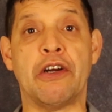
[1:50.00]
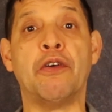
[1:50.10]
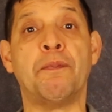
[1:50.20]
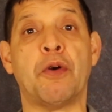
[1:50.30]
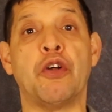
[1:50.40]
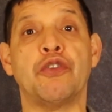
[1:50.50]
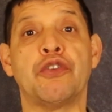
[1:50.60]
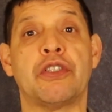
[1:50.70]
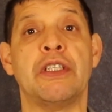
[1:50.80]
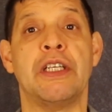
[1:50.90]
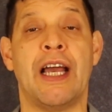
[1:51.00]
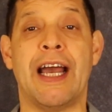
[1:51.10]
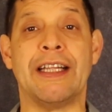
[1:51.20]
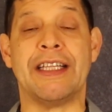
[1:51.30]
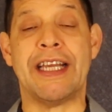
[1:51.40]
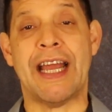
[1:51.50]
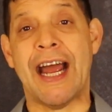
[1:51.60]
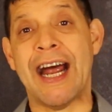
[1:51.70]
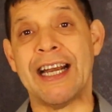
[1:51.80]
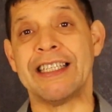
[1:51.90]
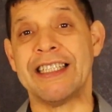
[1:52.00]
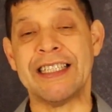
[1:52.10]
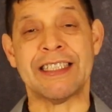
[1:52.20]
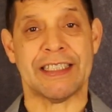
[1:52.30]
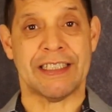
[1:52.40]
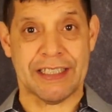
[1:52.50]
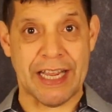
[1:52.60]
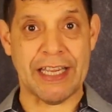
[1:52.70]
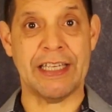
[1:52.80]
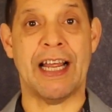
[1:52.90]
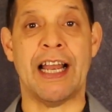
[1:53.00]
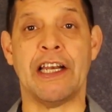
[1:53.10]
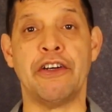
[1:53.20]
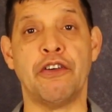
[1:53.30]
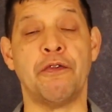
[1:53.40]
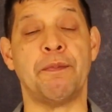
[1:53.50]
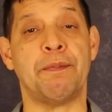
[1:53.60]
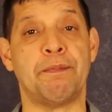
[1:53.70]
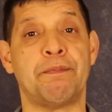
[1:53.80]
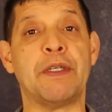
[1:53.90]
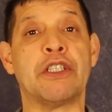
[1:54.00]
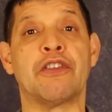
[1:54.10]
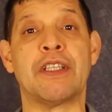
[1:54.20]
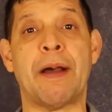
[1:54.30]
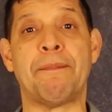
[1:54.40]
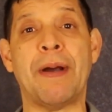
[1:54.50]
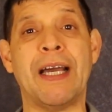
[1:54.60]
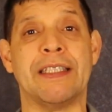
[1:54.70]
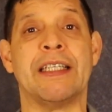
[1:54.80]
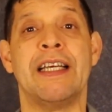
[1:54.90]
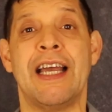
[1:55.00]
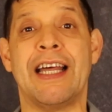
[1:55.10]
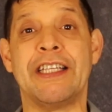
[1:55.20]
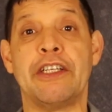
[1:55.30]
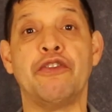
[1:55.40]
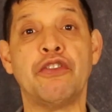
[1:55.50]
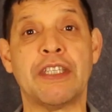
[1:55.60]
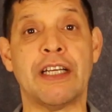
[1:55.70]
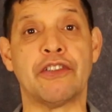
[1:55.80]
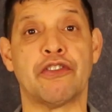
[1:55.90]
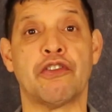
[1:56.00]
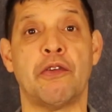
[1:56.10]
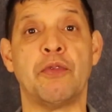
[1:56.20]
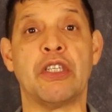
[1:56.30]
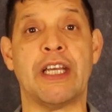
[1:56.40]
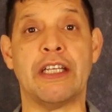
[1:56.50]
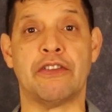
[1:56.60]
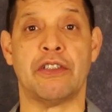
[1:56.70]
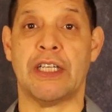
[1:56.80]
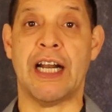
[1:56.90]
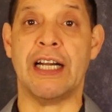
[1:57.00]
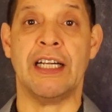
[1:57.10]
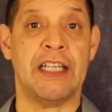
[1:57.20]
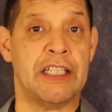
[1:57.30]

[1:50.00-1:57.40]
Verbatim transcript: own products and they are just taking a little piece of that pie and the new channels of communications are